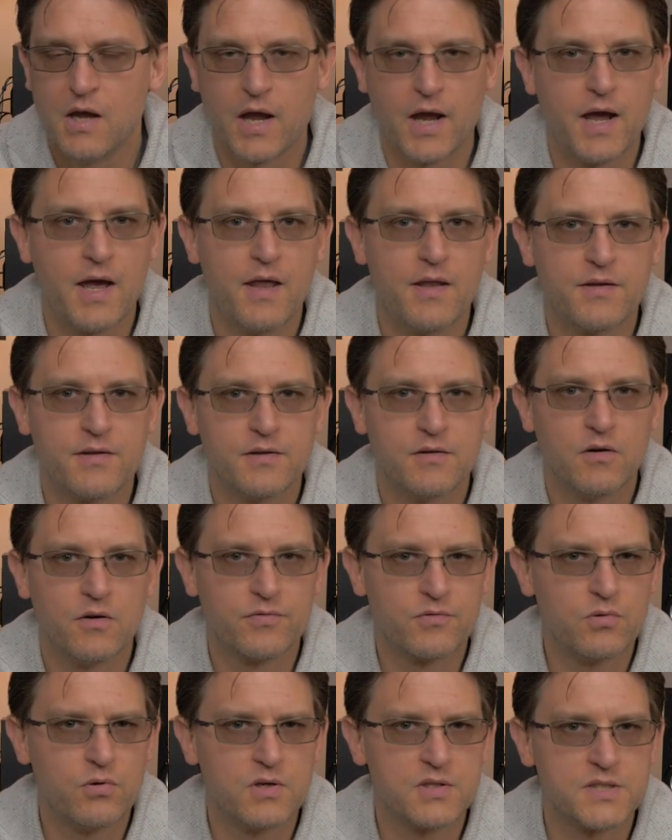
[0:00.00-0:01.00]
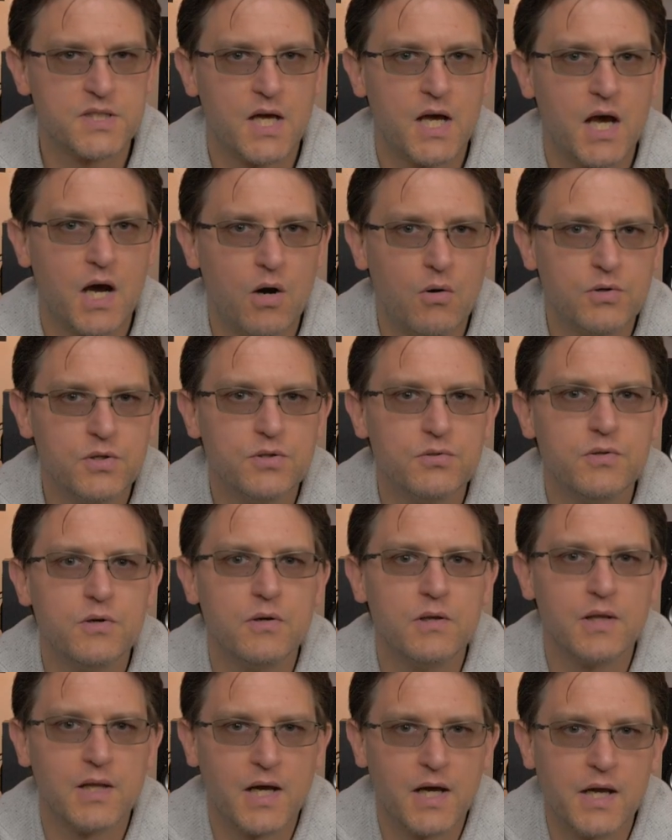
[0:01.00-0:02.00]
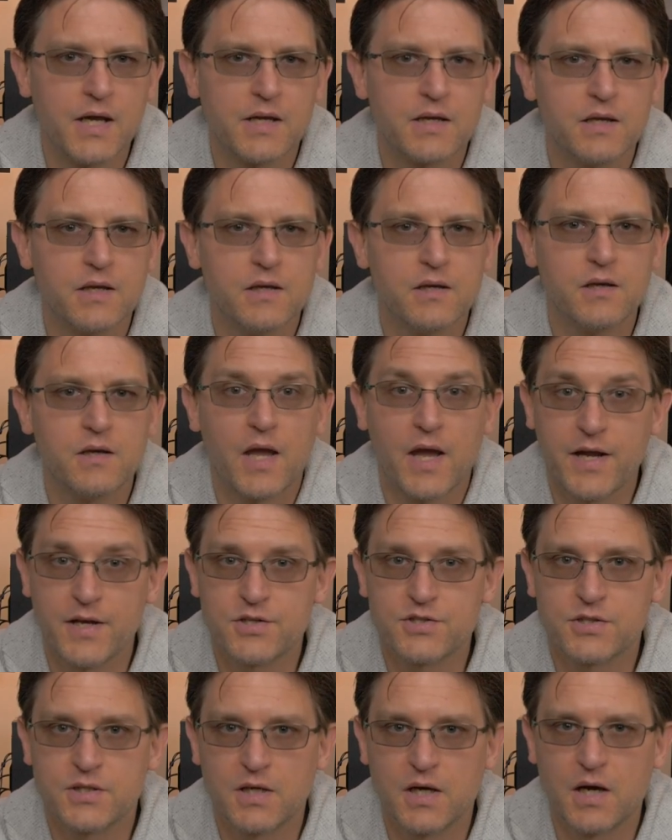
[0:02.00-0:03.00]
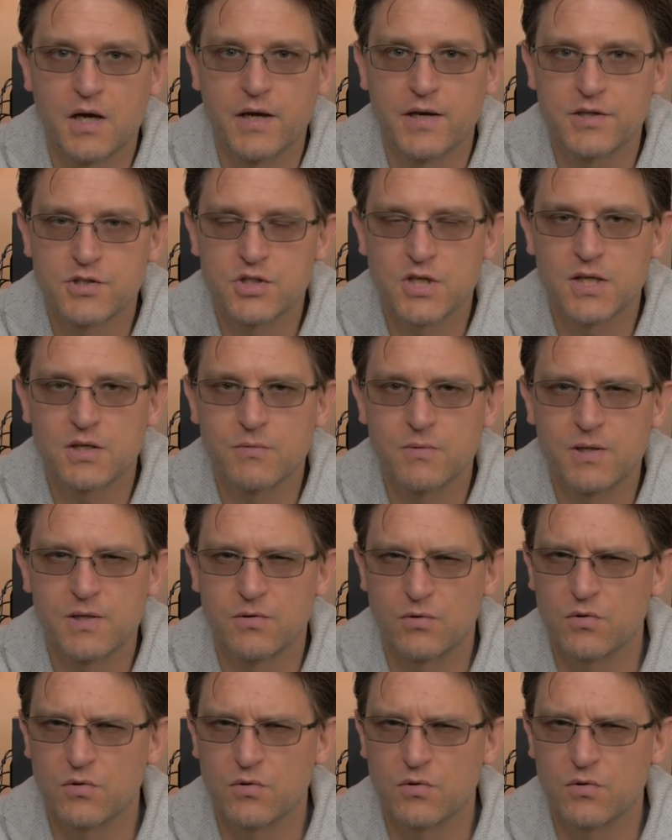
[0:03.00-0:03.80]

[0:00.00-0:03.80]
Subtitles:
And of course, how do you like HDR in general?